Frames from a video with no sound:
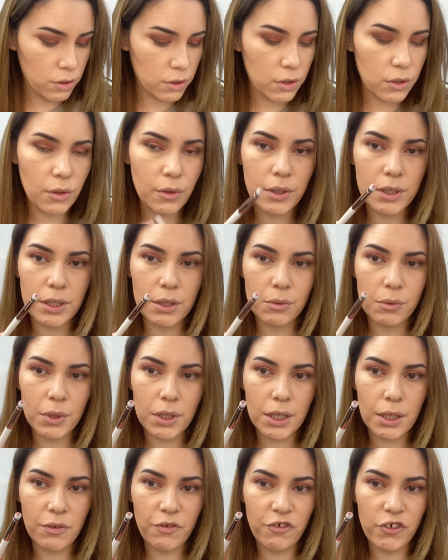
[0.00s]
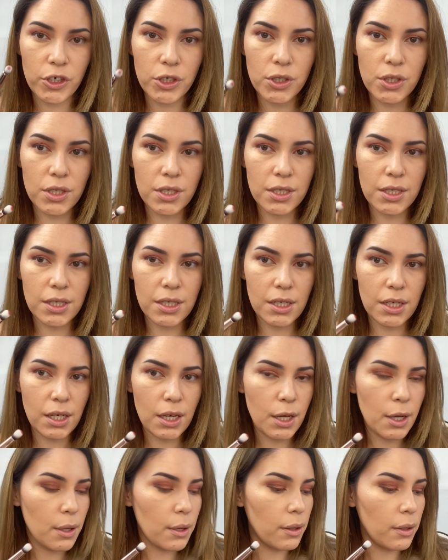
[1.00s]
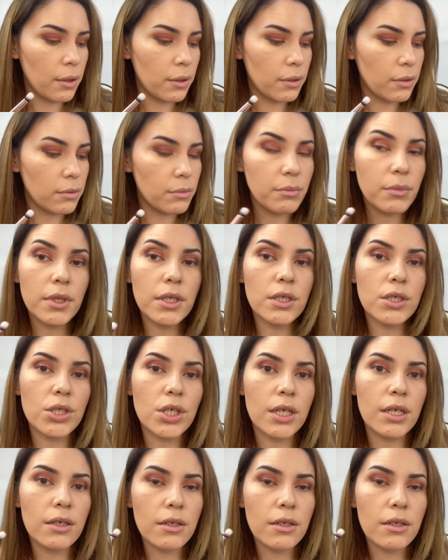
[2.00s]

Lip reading: Going in with the first pink shade.